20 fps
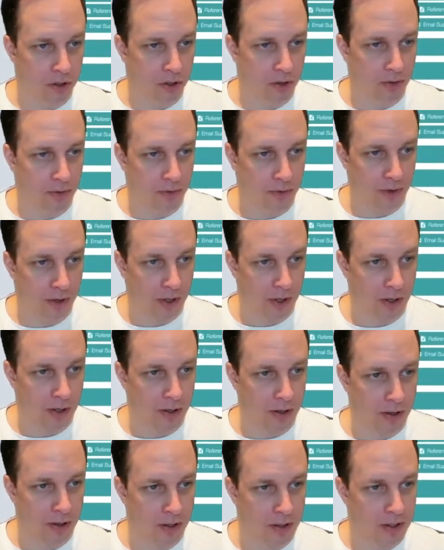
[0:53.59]
of
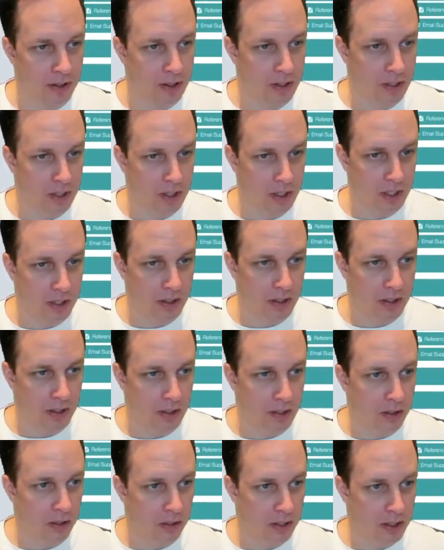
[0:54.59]
this sheet,
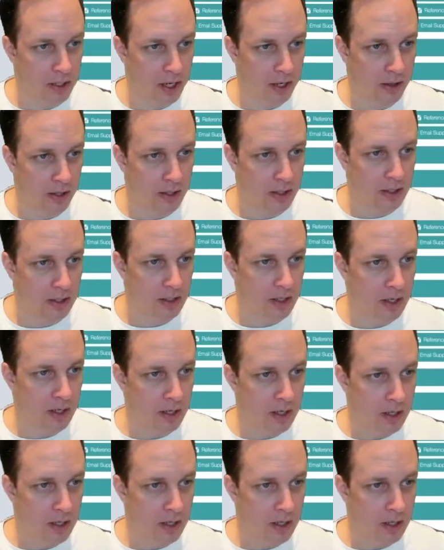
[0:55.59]
it looks like this.